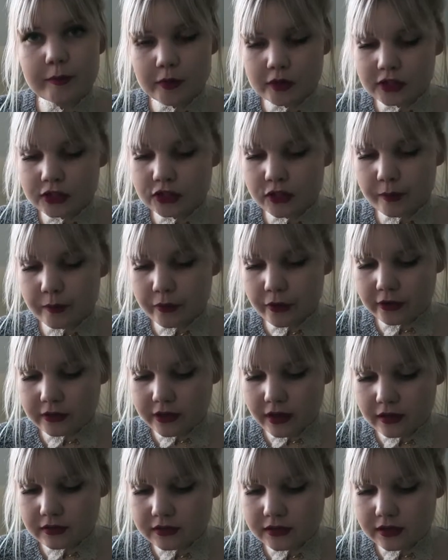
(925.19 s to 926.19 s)
Body Shop
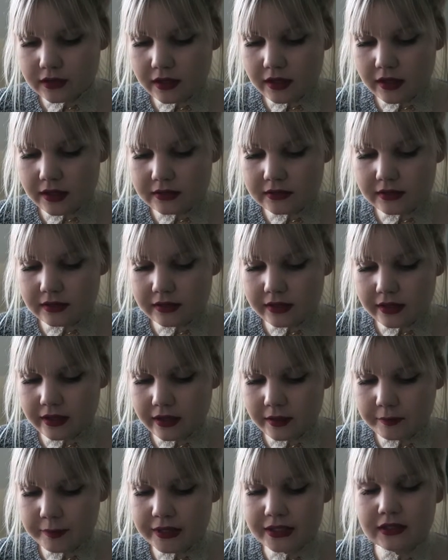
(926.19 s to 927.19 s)
product is
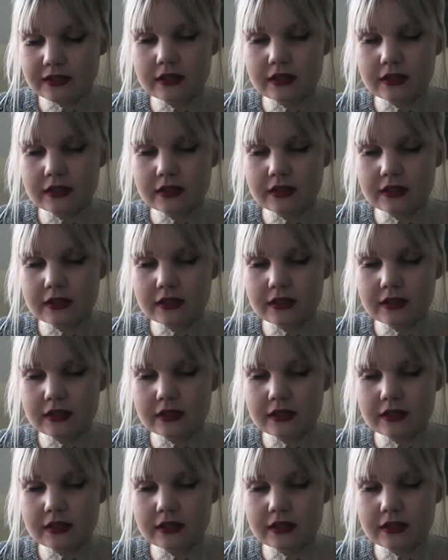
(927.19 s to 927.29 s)
the Pina